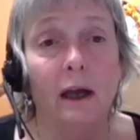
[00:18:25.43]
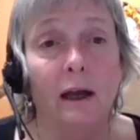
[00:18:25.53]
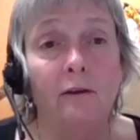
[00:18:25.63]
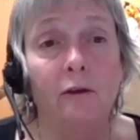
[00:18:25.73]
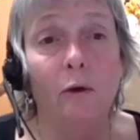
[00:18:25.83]

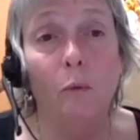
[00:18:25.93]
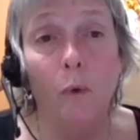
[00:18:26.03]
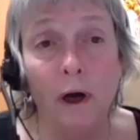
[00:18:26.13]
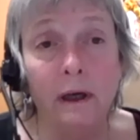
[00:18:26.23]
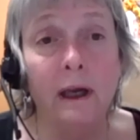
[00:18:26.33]
And so
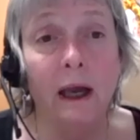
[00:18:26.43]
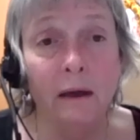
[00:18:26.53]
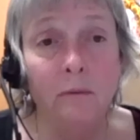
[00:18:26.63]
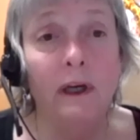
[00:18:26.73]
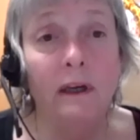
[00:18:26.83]
what
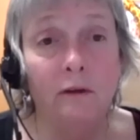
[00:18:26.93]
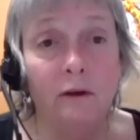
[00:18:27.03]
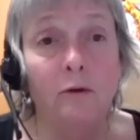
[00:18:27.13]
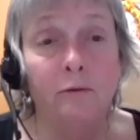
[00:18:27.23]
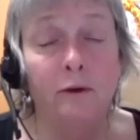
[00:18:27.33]
can we
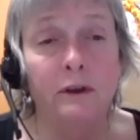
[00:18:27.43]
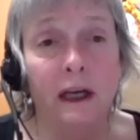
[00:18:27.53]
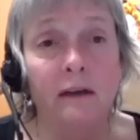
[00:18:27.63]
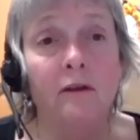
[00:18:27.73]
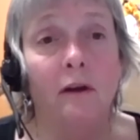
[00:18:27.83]
do for
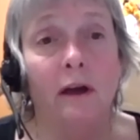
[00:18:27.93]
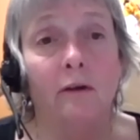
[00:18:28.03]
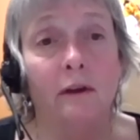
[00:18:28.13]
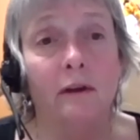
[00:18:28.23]
dental health?